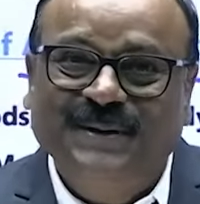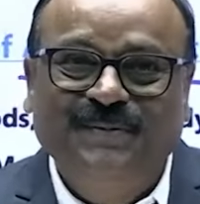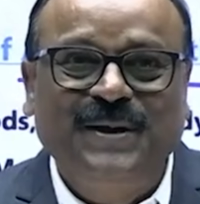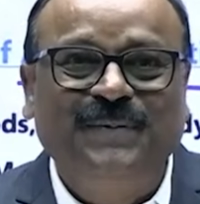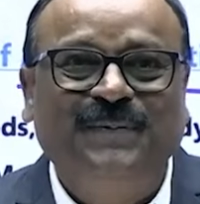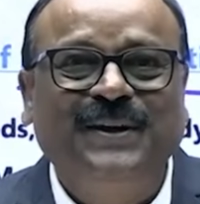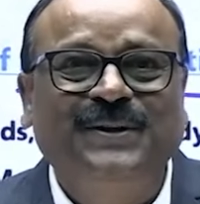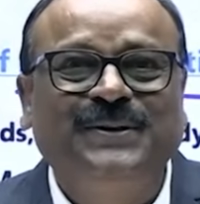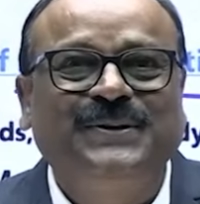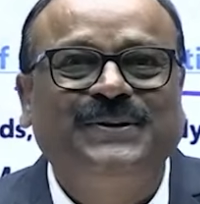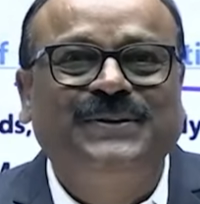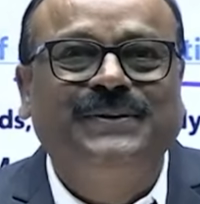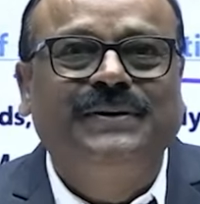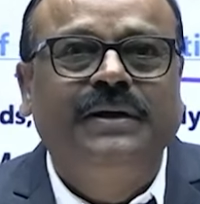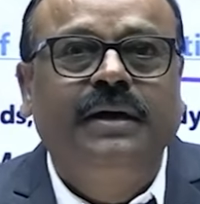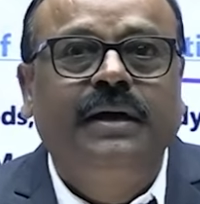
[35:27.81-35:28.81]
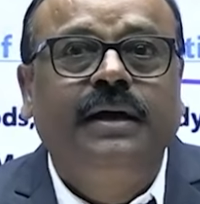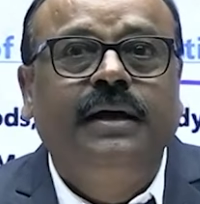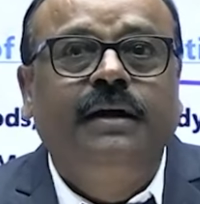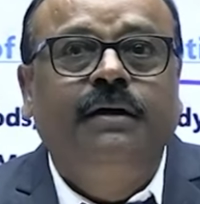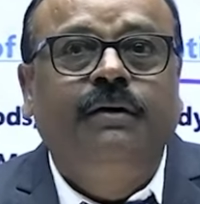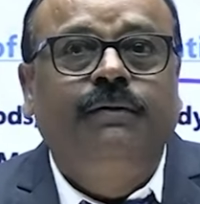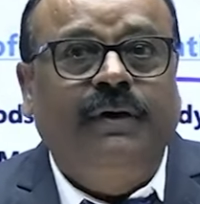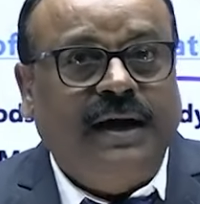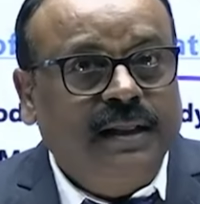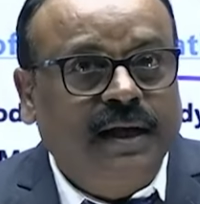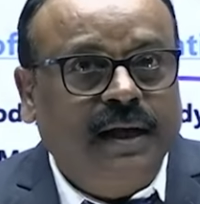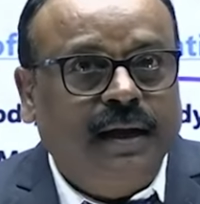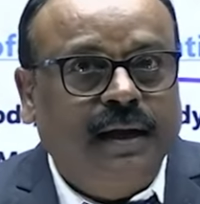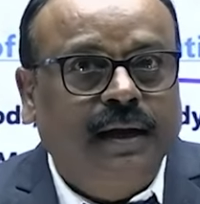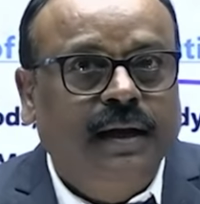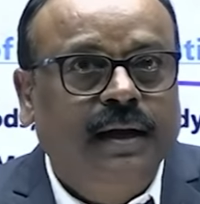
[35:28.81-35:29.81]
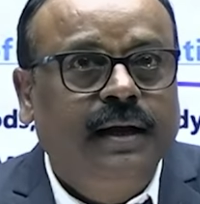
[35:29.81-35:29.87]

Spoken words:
paper 2. Further,